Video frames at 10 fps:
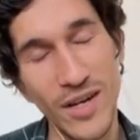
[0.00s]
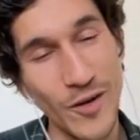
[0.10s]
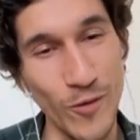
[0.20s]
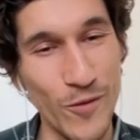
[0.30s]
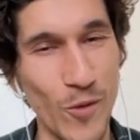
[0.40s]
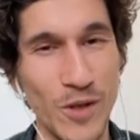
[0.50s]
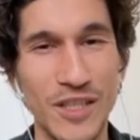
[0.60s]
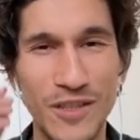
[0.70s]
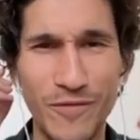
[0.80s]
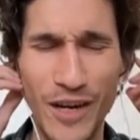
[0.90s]
Of
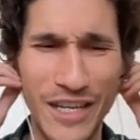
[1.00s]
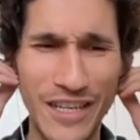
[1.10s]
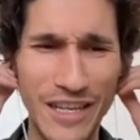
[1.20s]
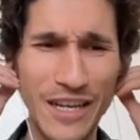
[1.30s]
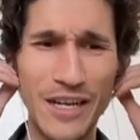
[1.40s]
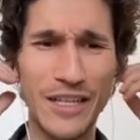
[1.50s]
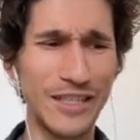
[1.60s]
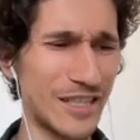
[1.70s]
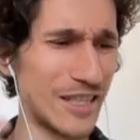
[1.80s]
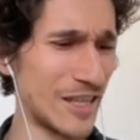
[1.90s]
course it's fucking,
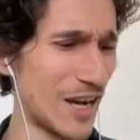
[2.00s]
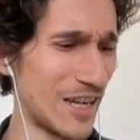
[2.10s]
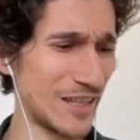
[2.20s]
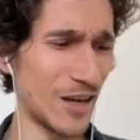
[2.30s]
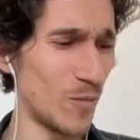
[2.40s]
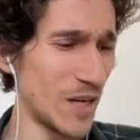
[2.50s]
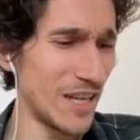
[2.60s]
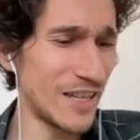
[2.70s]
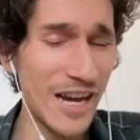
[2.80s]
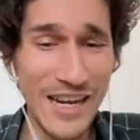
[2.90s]
it's a night. How many
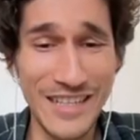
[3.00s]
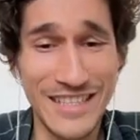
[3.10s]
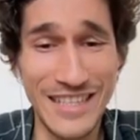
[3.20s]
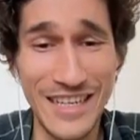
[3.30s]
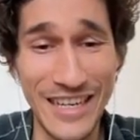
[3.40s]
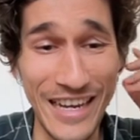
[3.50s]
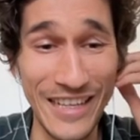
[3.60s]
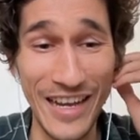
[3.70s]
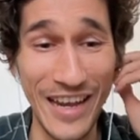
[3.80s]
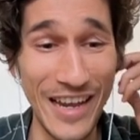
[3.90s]
nights I can
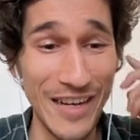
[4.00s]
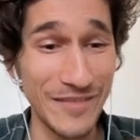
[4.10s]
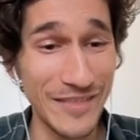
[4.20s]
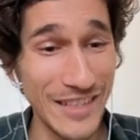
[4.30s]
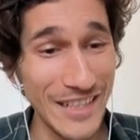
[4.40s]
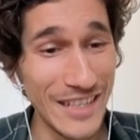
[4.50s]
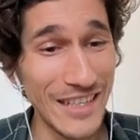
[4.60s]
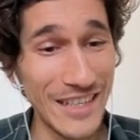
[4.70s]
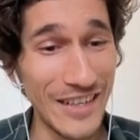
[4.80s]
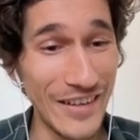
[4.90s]
have?
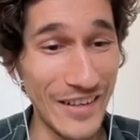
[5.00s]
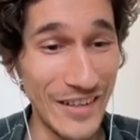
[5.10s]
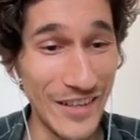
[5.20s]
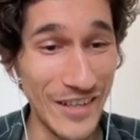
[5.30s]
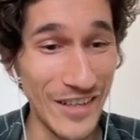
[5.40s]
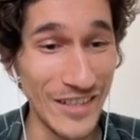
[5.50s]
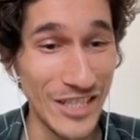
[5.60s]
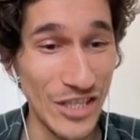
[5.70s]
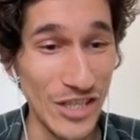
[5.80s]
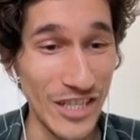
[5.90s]
Oh
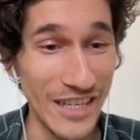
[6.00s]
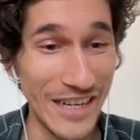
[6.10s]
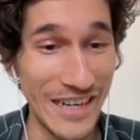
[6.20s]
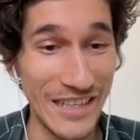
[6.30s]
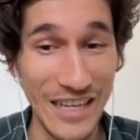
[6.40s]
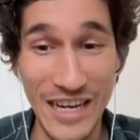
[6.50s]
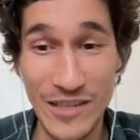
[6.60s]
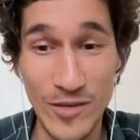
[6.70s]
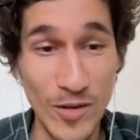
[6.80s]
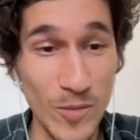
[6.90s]
shit, I
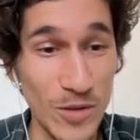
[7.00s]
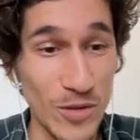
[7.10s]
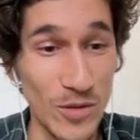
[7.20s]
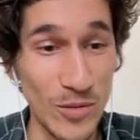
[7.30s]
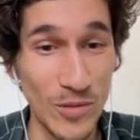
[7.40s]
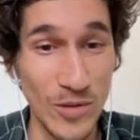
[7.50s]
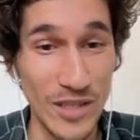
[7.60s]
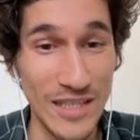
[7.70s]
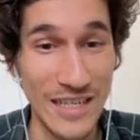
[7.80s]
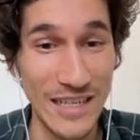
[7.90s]
don't know what to do,
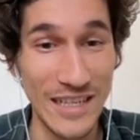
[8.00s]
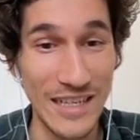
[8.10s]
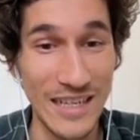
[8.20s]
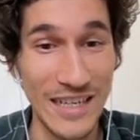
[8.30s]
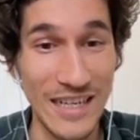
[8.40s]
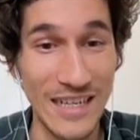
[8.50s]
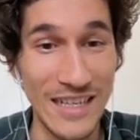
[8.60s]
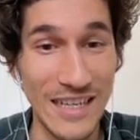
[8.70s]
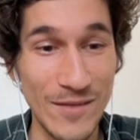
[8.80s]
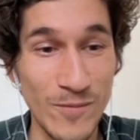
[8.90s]
honestly. I
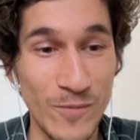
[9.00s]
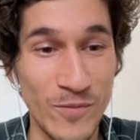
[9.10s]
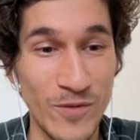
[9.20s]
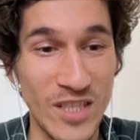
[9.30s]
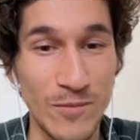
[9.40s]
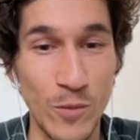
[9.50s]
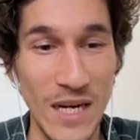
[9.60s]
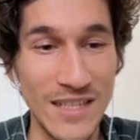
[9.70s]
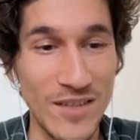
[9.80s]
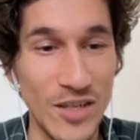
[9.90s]
can
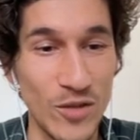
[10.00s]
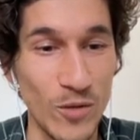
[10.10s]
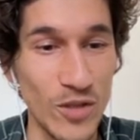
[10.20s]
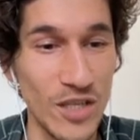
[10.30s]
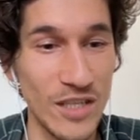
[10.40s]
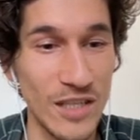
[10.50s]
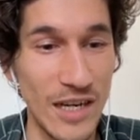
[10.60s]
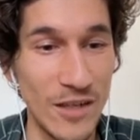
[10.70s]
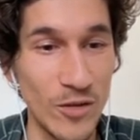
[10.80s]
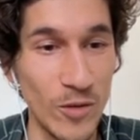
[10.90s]
waste resources,
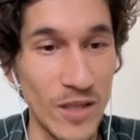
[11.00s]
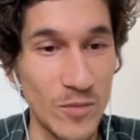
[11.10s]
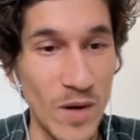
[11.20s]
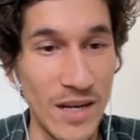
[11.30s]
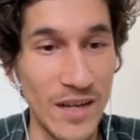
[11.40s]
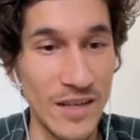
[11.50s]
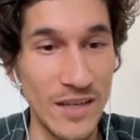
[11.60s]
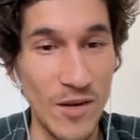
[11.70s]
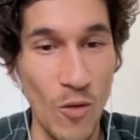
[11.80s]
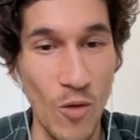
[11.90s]
I don't know, let's buy
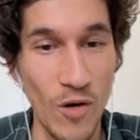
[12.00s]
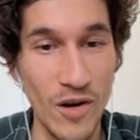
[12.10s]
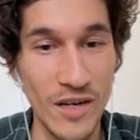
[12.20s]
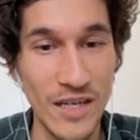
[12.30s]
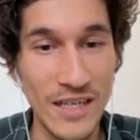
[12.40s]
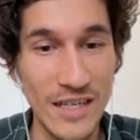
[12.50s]
another ore.